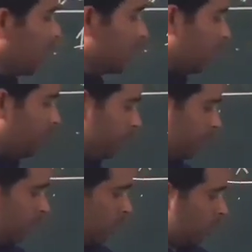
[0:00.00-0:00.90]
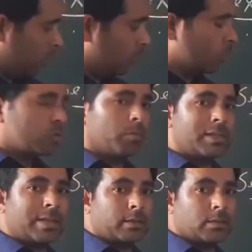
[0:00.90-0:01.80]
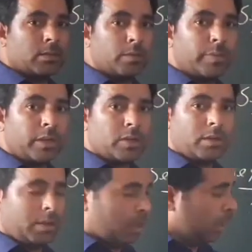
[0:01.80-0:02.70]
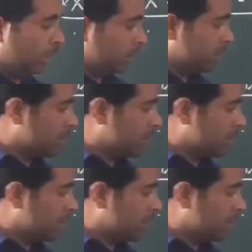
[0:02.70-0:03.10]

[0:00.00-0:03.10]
kind of chromosomal sex determination. This